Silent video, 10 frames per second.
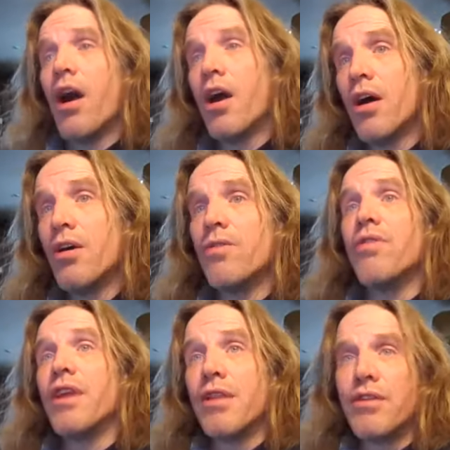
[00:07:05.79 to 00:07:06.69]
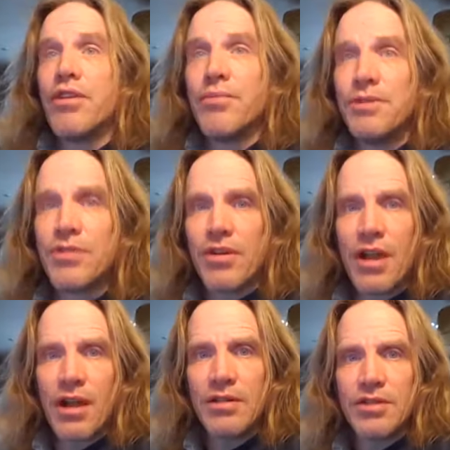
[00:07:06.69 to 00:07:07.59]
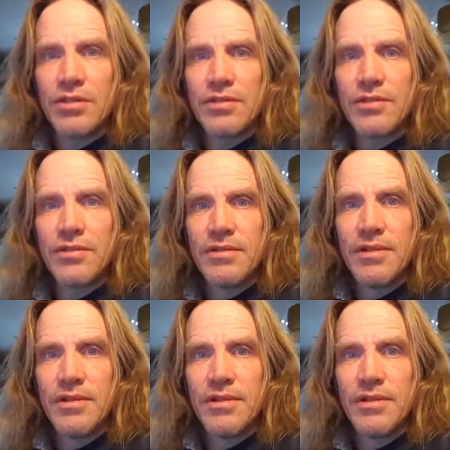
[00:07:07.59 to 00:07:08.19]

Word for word: Oh, the other humans are conscious.